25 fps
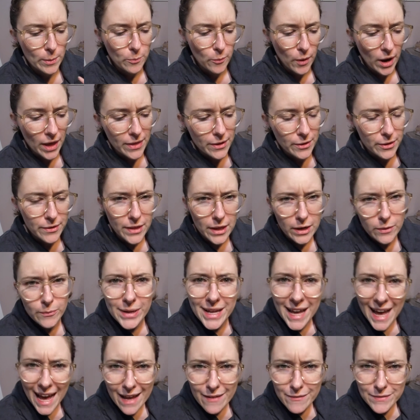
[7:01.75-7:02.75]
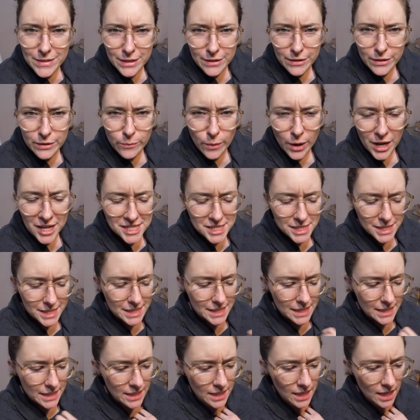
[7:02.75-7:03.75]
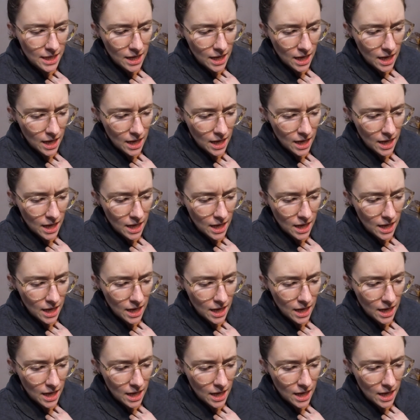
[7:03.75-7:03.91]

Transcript: weather than we have here in Washington.